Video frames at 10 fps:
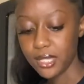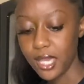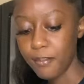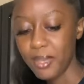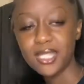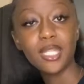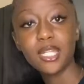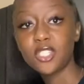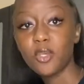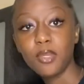There are
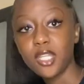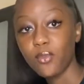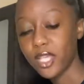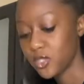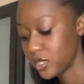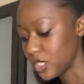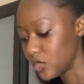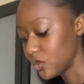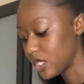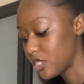basically so many ways you can
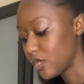do this.